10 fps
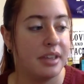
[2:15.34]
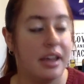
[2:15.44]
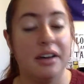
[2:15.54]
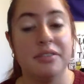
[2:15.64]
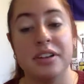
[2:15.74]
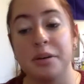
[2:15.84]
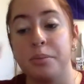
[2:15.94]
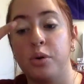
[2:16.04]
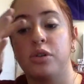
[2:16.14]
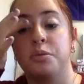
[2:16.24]
I have like a
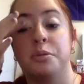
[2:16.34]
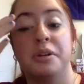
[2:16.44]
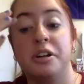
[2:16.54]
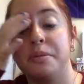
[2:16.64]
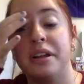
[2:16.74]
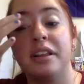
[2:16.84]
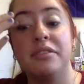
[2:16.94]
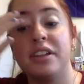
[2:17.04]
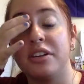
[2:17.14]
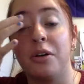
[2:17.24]
portable mirror, but I
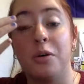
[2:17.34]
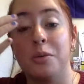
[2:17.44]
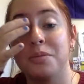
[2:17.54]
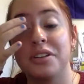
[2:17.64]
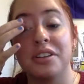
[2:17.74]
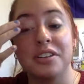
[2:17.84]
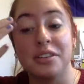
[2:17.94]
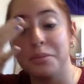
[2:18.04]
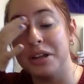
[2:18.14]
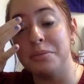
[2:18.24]
left that at home because that's the
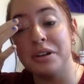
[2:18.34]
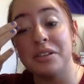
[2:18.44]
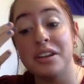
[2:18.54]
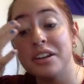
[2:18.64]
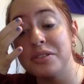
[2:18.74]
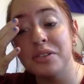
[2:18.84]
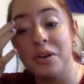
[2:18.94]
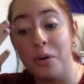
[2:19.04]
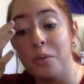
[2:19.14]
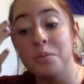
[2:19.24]
main mirror that I use at
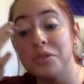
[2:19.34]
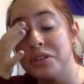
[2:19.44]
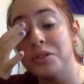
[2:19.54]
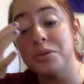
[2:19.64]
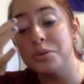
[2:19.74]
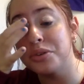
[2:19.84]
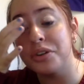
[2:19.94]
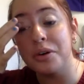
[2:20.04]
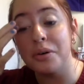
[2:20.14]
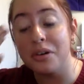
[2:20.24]
home too,
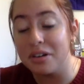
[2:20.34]
so